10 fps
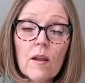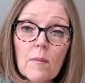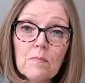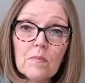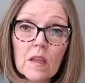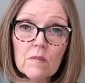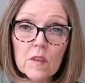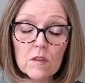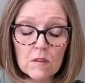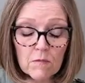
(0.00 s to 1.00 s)

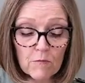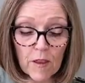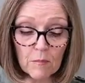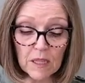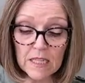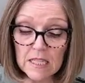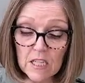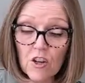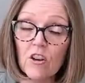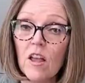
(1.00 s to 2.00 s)
the family
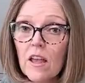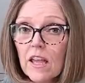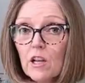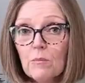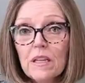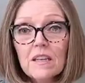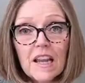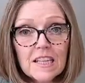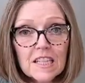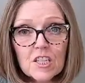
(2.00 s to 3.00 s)
dinner, it'll be
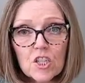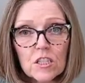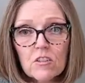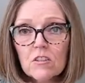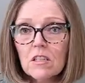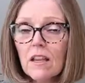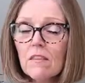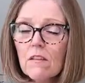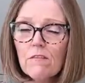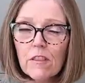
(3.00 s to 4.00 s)
nice and chilled
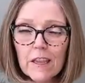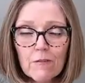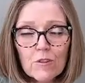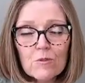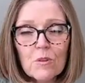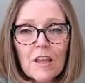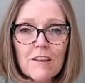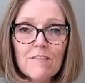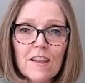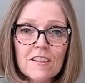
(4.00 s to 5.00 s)
and the flavors will
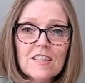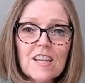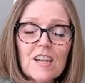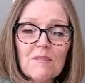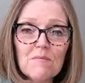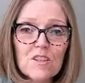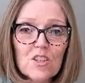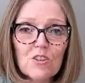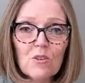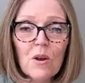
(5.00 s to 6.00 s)
have had time
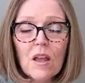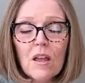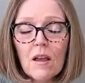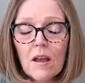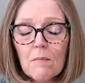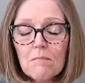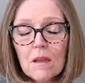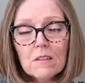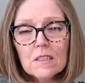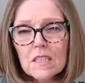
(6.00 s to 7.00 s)
to
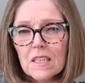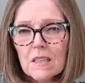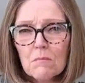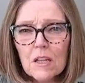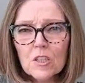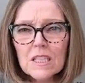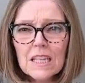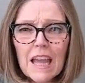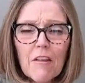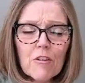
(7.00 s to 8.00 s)
meld
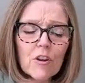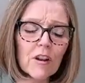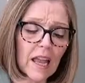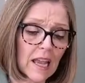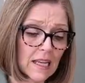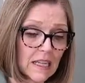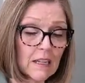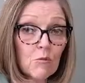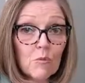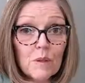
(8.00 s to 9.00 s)
together, and
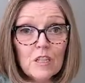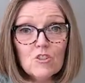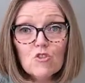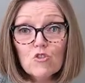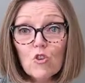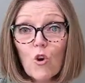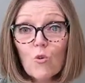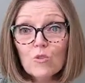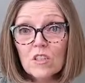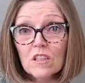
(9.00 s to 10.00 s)
it will be
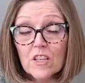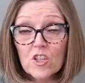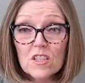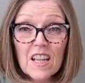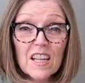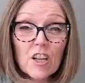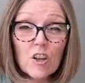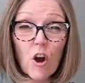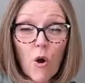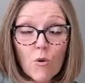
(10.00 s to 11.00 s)
so delicious. And
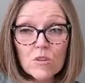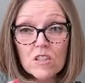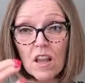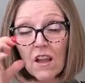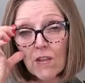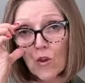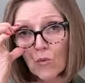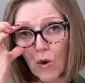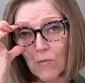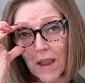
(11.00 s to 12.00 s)
it coats the
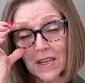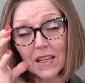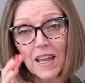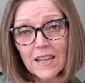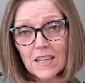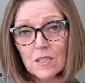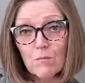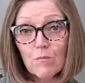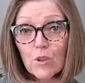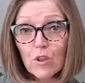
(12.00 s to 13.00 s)
romaine lettuce
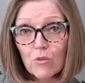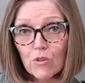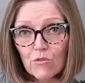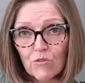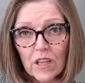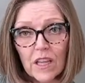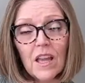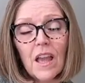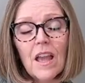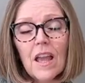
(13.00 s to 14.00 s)

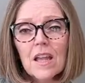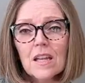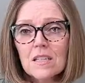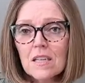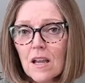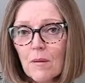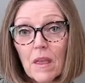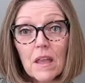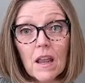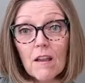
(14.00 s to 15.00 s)
beautifully, and
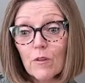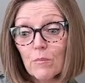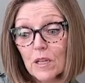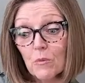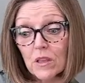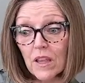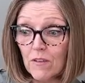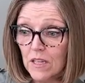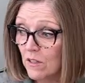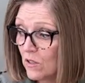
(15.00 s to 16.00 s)
everybody will
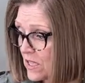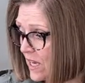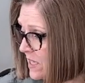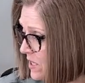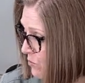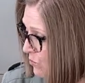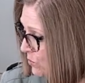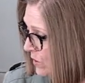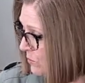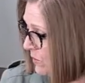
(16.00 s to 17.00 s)
love it. It'll taste
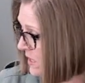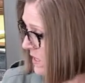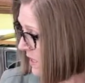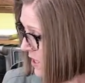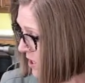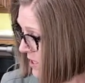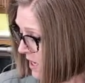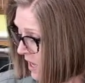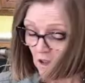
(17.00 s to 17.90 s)
really, really delicious.